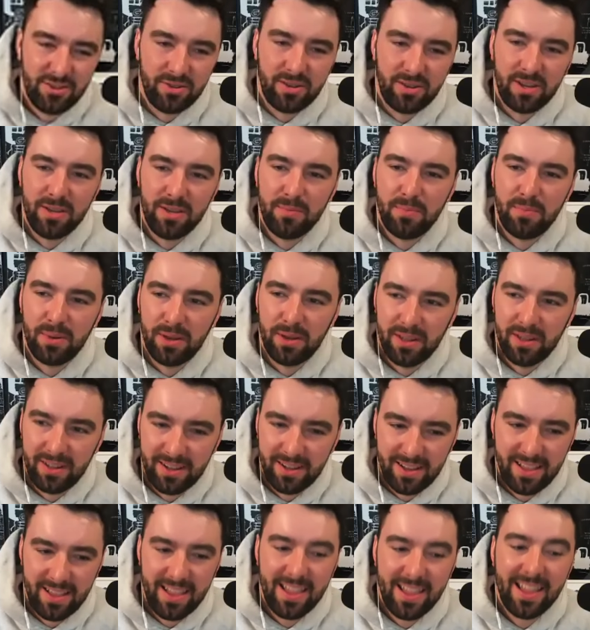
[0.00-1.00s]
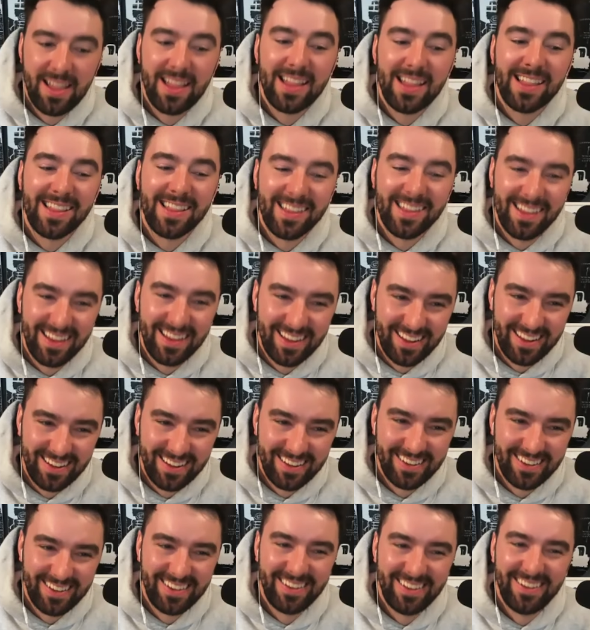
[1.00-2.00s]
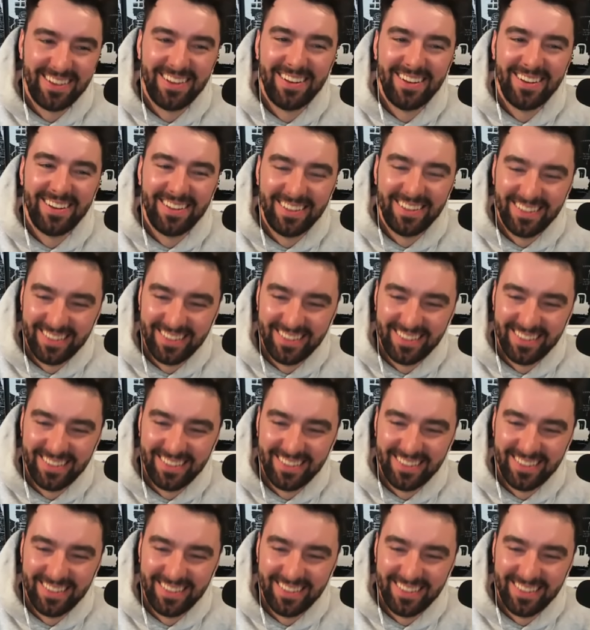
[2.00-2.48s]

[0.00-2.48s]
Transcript: someone. That's what this pod's all builds, about. This is literally